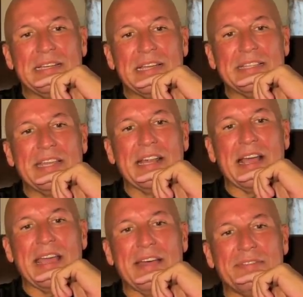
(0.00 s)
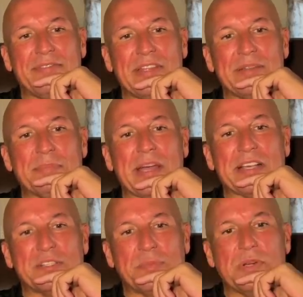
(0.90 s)
And yet I have, in my
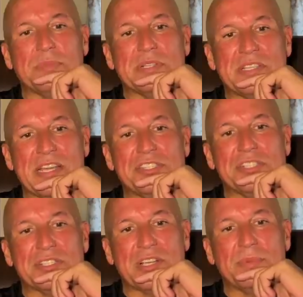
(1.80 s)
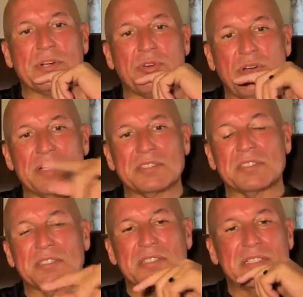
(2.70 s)
experimentation, come
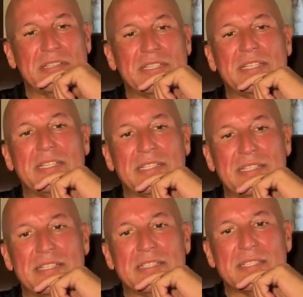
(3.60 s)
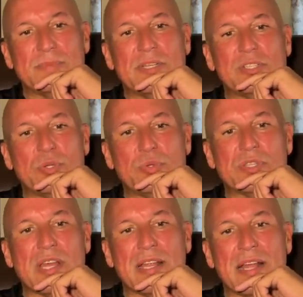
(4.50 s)
across some issues
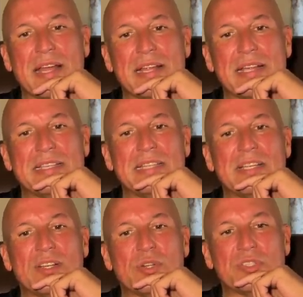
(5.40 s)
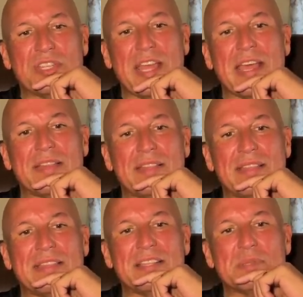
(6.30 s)
that I, I didn't understand,
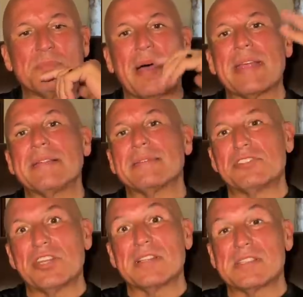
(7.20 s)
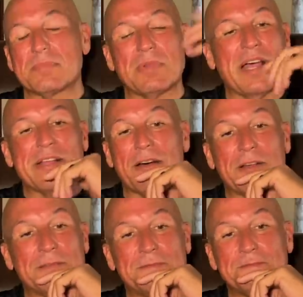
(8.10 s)
that this might shed some light
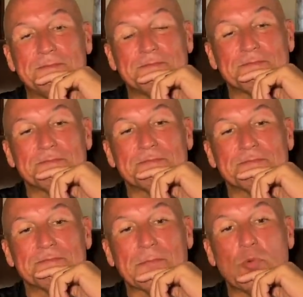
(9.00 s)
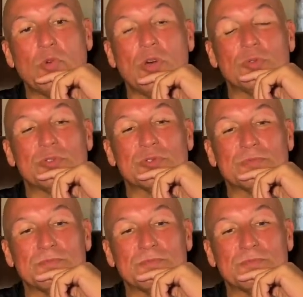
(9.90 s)
on. Who knows?